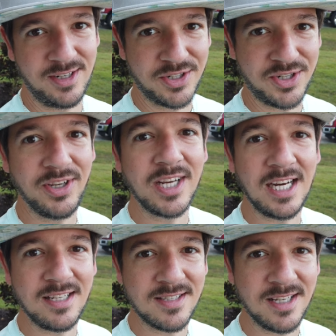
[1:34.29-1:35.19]
I'll show you
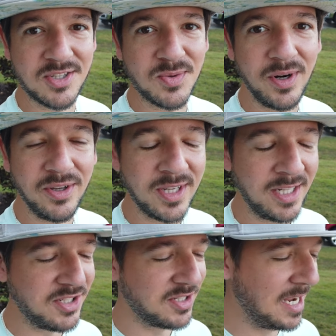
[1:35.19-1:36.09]
guys this where you
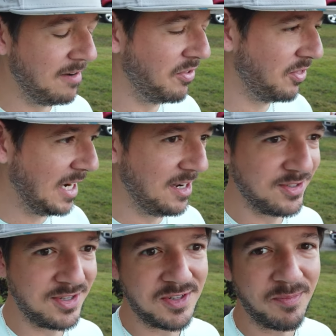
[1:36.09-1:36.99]
can just have
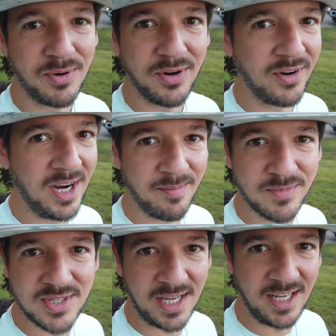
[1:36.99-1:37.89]
thousands of program
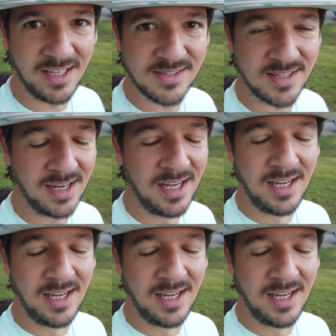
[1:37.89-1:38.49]
settings and